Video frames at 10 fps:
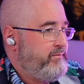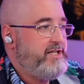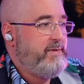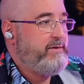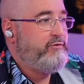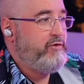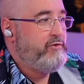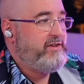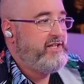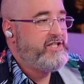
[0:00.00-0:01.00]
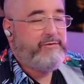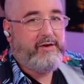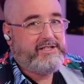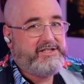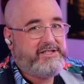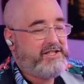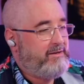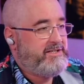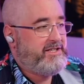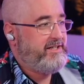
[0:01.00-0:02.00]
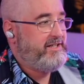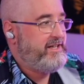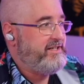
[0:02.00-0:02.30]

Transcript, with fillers: He's been through all of these fights and comes in at the